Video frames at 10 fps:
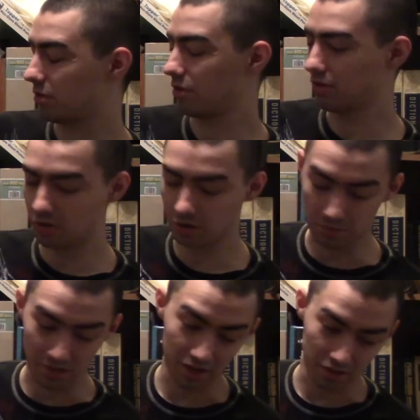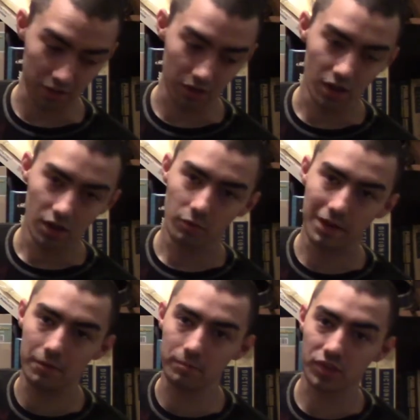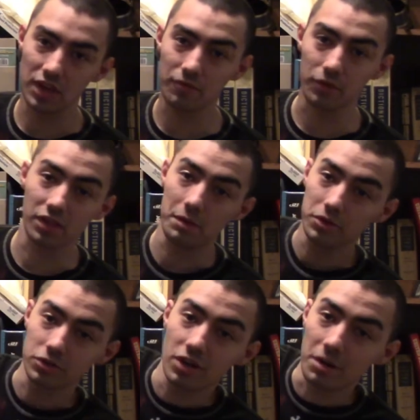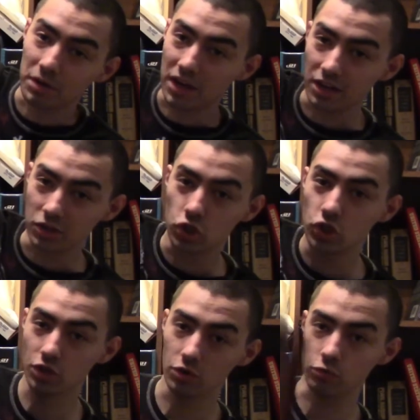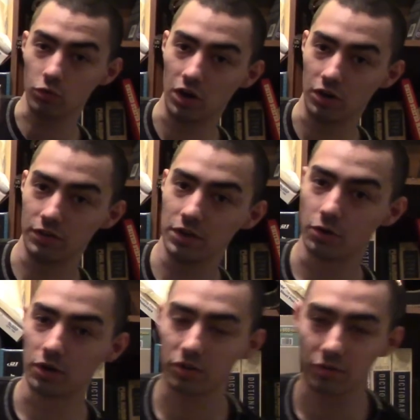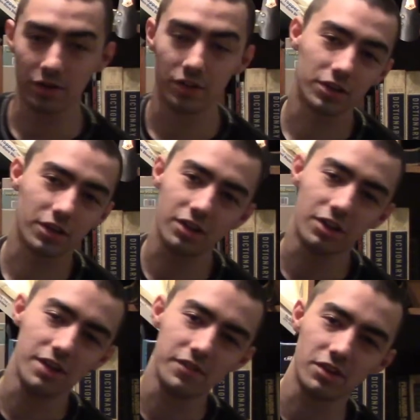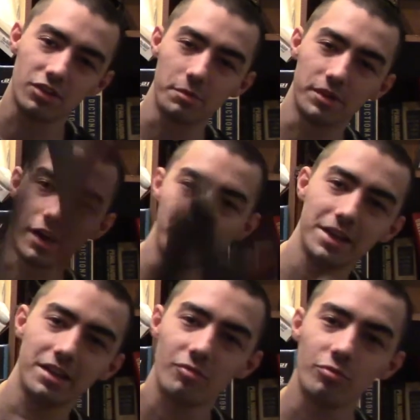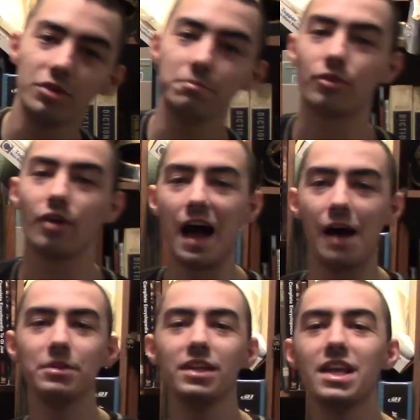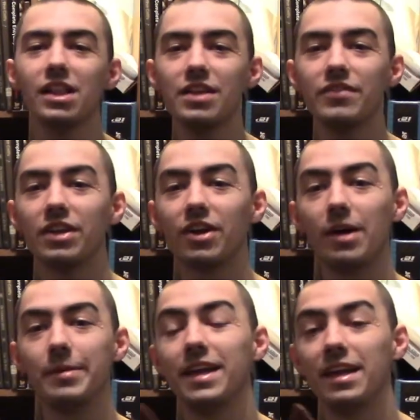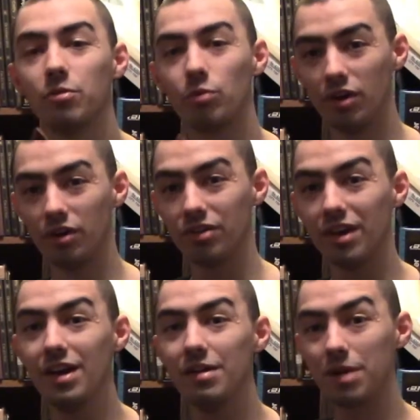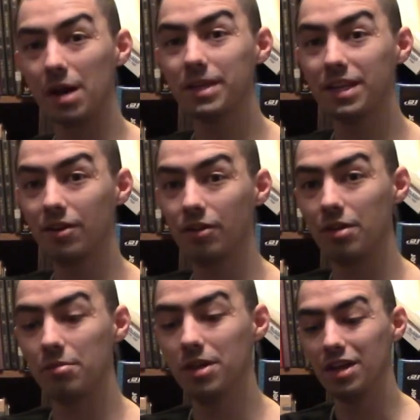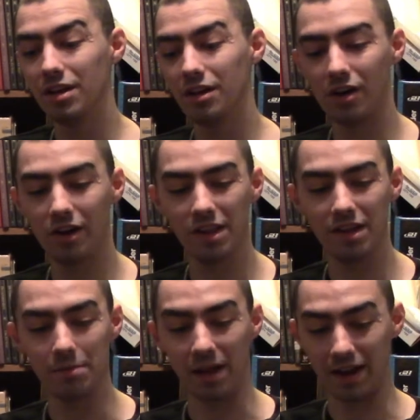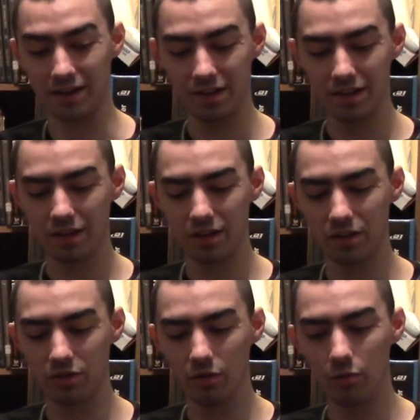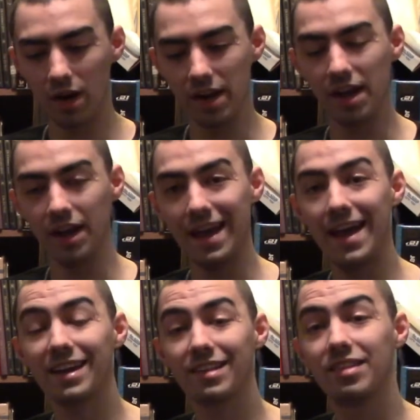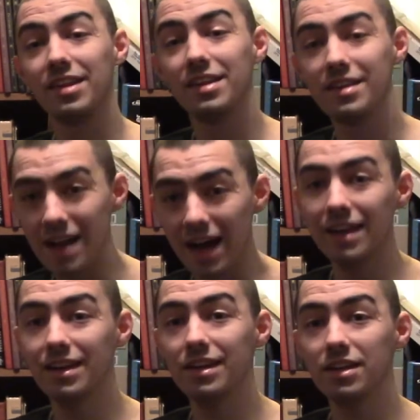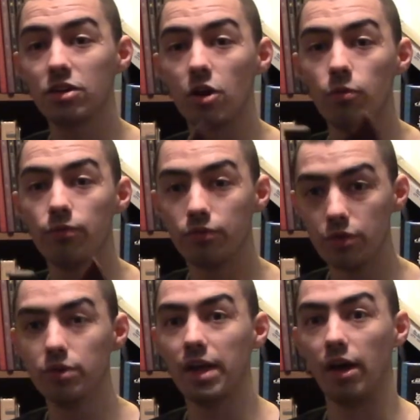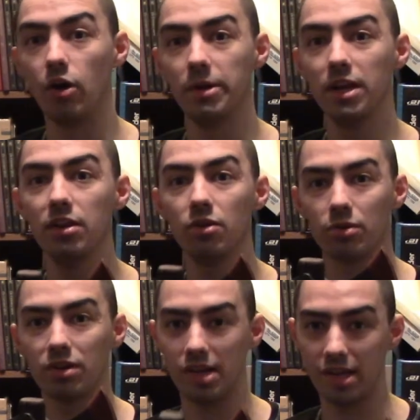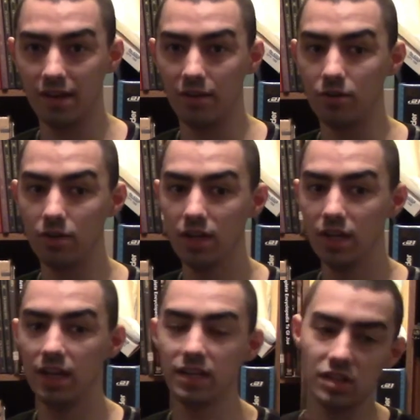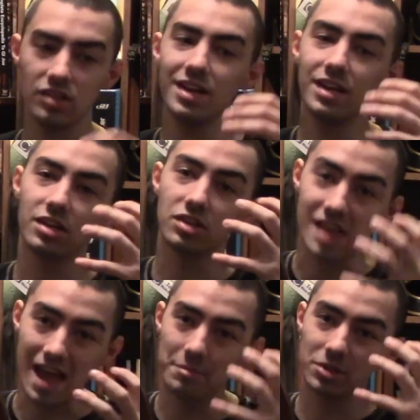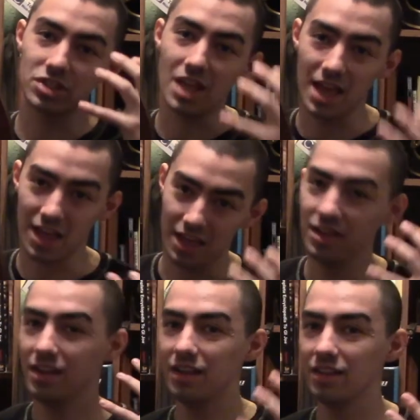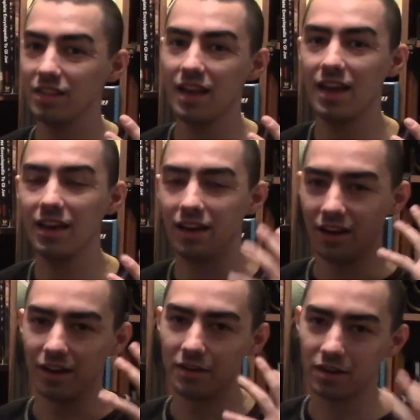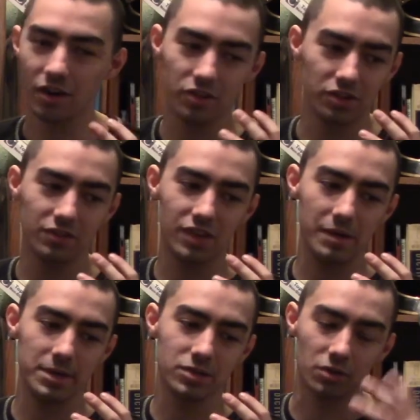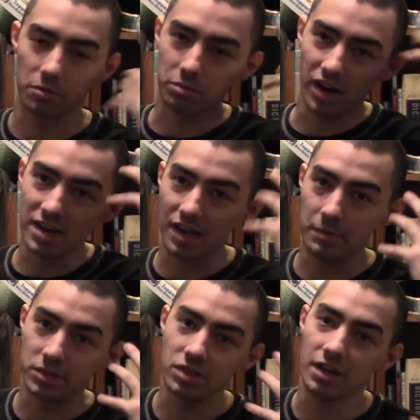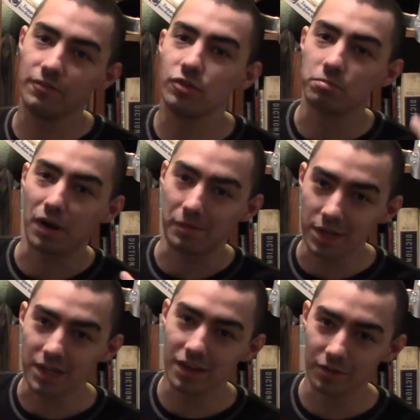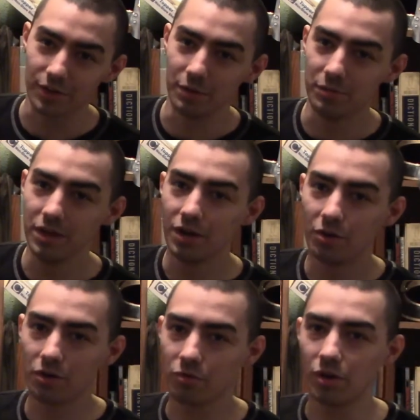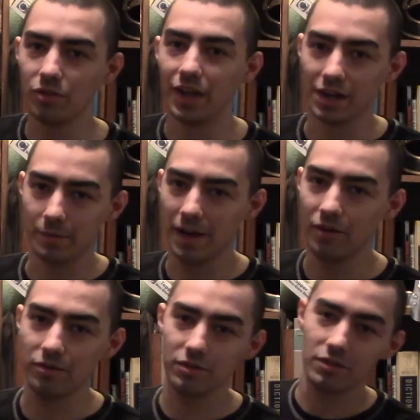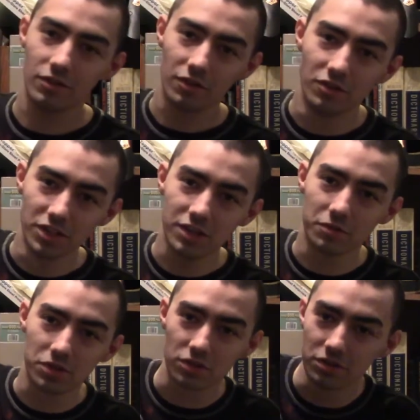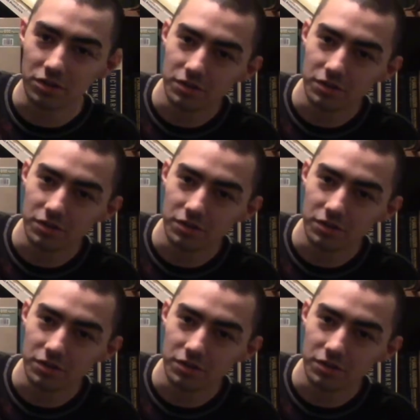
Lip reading: circumstances? Well, say for example you're trying to break a shield wall, or as well cleave into someone's helmet. This would probably cleave in their helmet, and worse, probably kill them on the impact. Because, one, an axe did not need to go through the helmet in order to kill. It just needed to damage the cause enough damage or brain damage enough to probably kill them, or as well knock them out, only to return